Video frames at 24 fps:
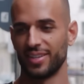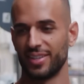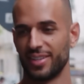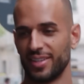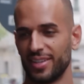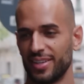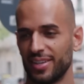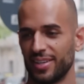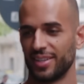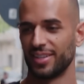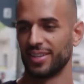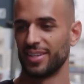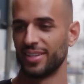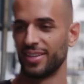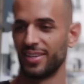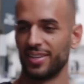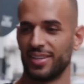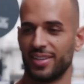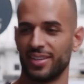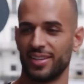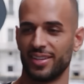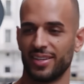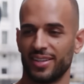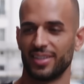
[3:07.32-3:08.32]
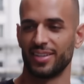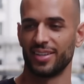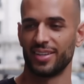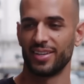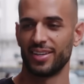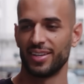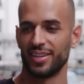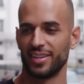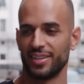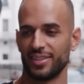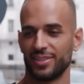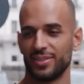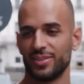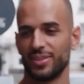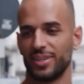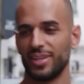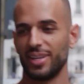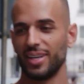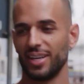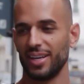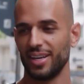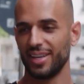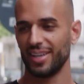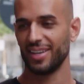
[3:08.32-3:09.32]
Because from what we've seen so
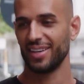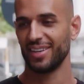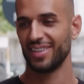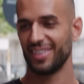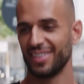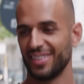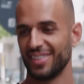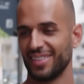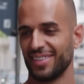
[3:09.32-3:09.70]
far,